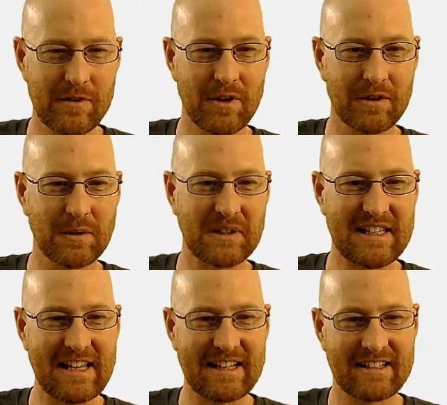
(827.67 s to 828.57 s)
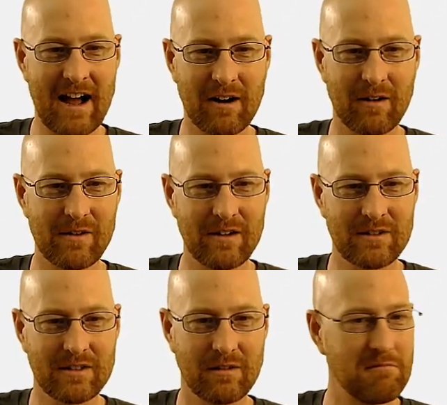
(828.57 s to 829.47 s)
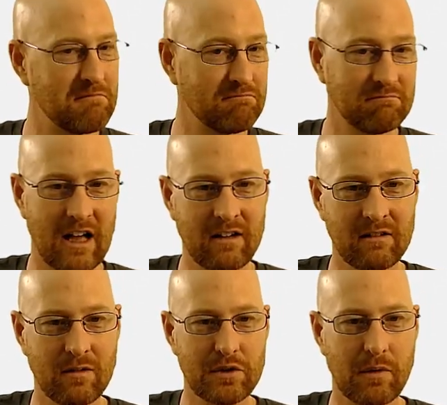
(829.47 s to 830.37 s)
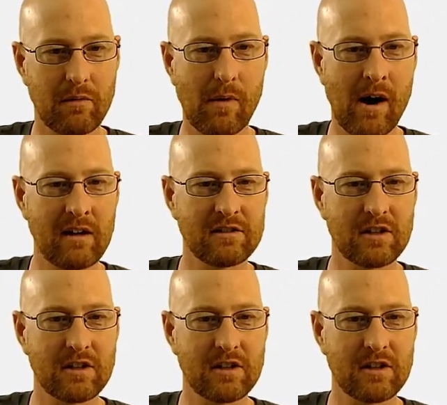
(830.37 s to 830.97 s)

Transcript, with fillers: There's also a C in taco though, so I don't know which one we want.